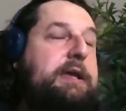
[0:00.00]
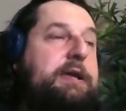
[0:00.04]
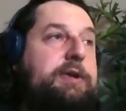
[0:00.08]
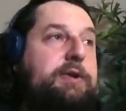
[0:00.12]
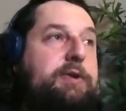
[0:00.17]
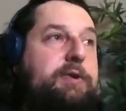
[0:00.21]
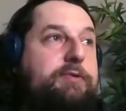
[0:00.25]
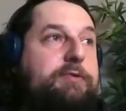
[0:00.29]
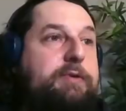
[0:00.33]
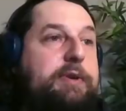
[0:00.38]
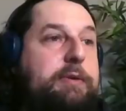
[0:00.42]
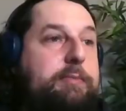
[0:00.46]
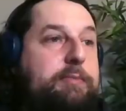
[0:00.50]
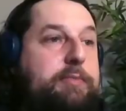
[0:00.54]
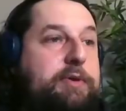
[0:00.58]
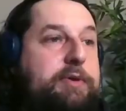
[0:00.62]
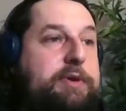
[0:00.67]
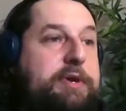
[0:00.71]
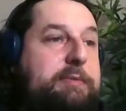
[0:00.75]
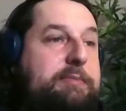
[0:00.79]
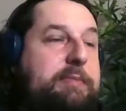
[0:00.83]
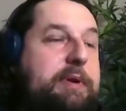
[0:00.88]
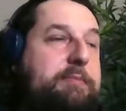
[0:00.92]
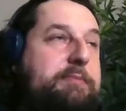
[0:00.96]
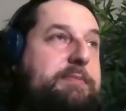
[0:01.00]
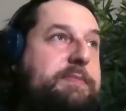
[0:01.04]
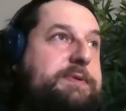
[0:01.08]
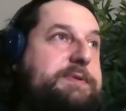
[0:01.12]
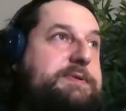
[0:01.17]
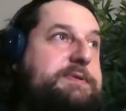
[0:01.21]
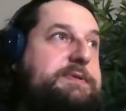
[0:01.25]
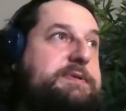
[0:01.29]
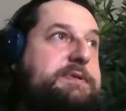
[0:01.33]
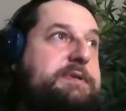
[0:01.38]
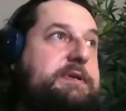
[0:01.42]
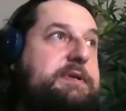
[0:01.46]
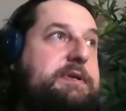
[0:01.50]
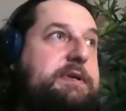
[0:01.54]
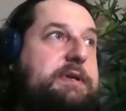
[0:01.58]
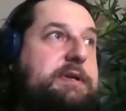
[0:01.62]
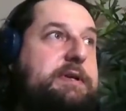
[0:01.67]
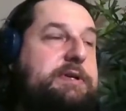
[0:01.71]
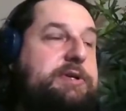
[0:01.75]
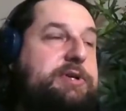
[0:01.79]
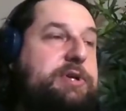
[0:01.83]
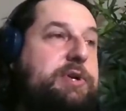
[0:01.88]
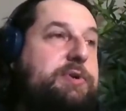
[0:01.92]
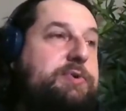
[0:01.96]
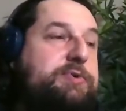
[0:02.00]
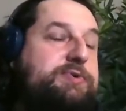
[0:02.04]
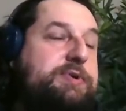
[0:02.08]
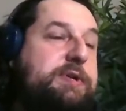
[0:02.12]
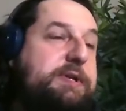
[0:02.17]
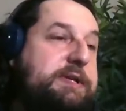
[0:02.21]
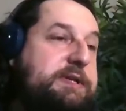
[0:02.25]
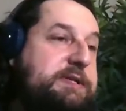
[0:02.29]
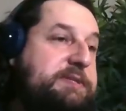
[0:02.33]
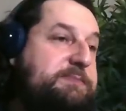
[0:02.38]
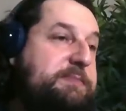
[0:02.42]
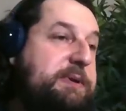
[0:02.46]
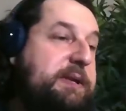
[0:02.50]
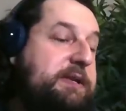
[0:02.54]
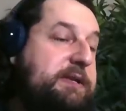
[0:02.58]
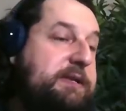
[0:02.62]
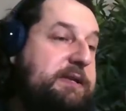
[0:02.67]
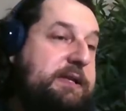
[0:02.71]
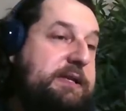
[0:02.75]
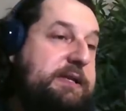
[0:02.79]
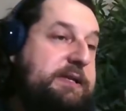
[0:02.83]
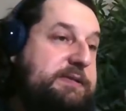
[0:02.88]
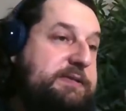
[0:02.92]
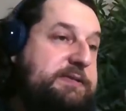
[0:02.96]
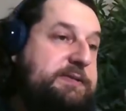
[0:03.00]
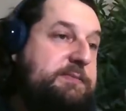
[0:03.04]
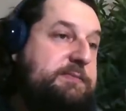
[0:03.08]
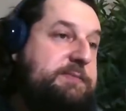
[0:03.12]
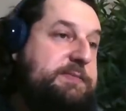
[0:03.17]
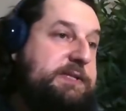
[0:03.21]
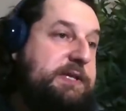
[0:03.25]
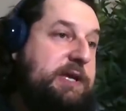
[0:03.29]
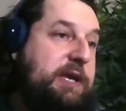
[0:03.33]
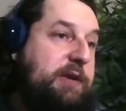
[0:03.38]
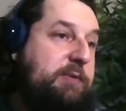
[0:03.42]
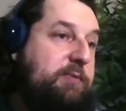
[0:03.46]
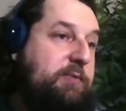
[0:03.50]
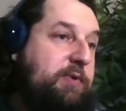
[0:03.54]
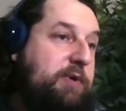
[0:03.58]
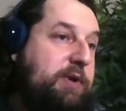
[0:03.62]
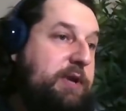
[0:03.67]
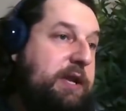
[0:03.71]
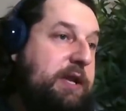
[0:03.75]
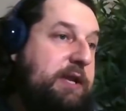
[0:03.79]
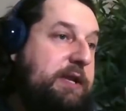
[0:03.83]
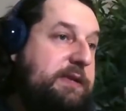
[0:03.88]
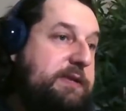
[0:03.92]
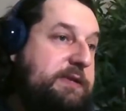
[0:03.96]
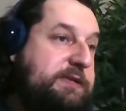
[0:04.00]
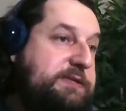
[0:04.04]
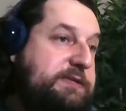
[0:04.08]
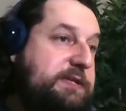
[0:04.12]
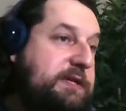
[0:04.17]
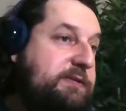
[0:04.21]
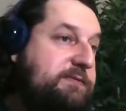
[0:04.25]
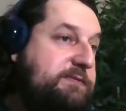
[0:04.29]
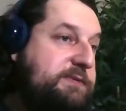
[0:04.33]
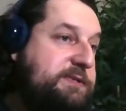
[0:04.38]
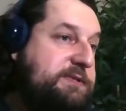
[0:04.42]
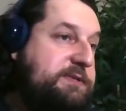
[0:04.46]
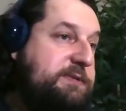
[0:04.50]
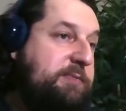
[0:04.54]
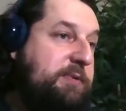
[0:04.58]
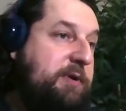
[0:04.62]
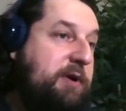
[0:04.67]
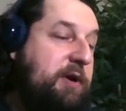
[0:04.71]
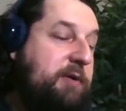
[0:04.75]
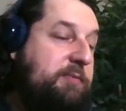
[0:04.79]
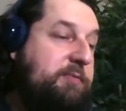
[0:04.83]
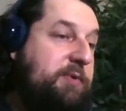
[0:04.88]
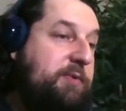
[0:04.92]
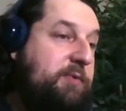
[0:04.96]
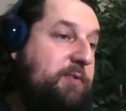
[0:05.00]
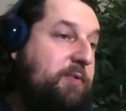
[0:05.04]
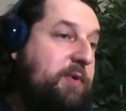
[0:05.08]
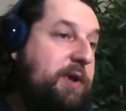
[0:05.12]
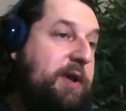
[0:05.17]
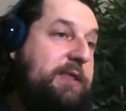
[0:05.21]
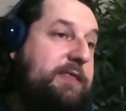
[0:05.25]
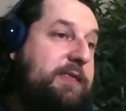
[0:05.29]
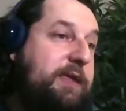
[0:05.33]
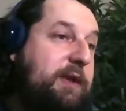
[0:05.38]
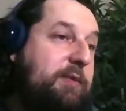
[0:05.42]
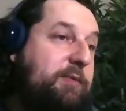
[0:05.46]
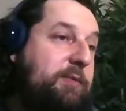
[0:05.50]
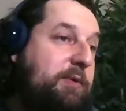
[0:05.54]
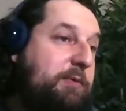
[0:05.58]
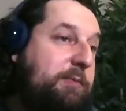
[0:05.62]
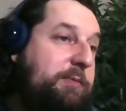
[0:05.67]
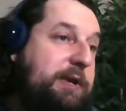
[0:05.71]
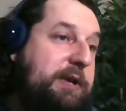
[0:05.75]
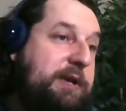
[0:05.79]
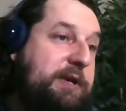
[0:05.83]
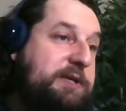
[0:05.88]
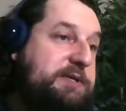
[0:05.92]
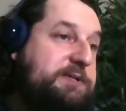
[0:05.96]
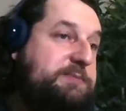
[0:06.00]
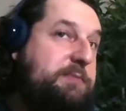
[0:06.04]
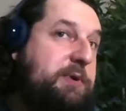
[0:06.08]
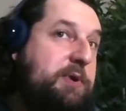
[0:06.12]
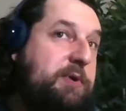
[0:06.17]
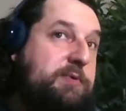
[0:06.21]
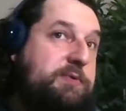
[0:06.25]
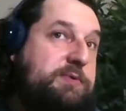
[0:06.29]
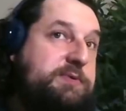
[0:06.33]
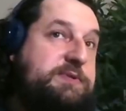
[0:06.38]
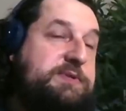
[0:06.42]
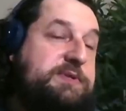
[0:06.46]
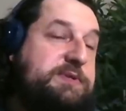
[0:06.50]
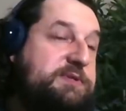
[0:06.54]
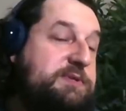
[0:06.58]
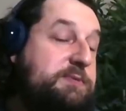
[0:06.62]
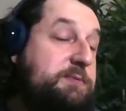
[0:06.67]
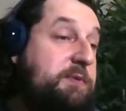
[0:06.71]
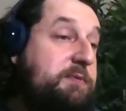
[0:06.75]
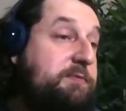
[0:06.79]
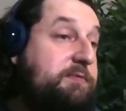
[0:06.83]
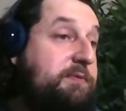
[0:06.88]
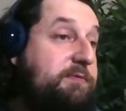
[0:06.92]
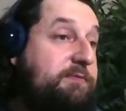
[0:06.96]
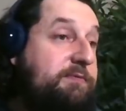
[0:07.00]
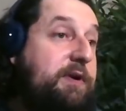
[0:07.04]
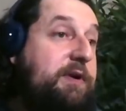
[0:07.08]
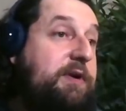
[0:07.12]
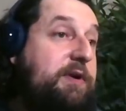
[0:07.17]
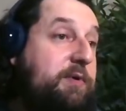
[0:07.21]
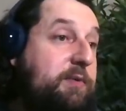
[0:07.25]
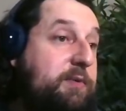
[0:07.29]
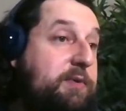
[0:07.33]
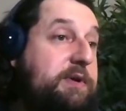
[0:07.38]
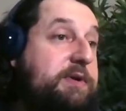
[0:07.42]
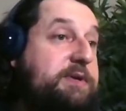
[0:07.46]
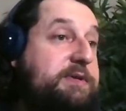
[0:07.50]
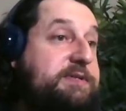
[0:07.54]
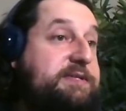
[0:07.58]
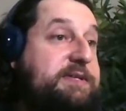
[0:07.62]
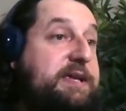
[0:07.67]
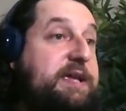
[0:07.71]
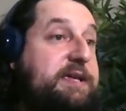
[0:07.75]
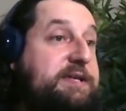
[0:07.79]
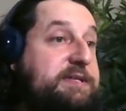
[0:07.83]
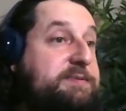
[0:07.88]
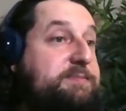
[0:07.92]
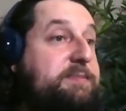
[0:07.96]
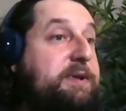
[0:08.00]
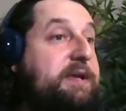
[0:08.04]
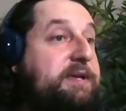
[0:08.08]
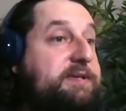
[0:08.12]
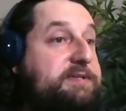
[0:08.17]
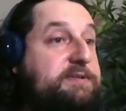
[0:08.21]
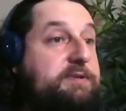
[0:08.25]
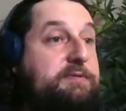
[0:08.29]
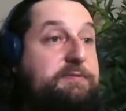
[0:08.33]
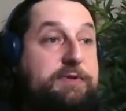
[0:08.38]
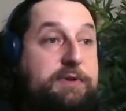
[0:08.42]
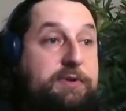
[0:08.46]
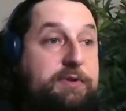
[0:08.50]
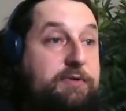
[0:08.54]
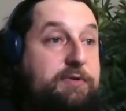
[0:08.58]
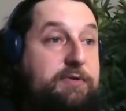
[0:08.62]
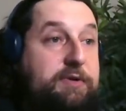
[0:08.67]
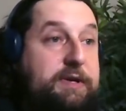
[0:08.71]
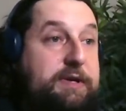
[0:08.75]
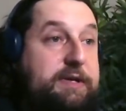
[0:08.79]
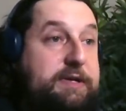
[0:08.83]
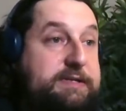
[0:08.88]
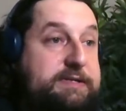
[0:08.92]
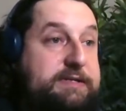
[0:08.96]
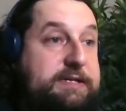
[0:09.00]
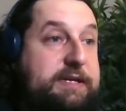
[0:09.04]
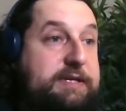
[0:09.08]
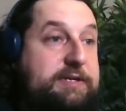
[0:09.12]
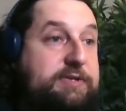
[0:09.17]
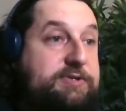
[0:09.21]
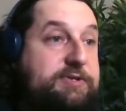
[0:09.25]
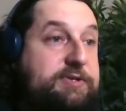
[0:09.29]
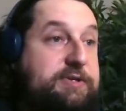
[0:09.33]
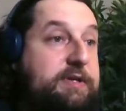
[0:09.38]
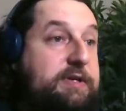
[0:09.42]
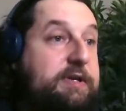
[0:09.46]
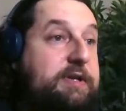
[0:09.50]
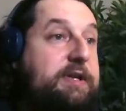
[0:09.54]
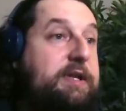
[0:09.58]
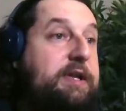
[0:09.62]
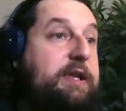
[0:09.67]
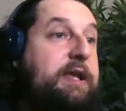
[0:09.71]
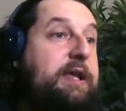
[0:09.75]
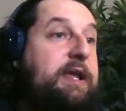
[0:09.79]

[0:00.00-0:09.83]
governing body members usually spend at least some time working in the service department where they will be exposed to some of the very worst aspects of the organization.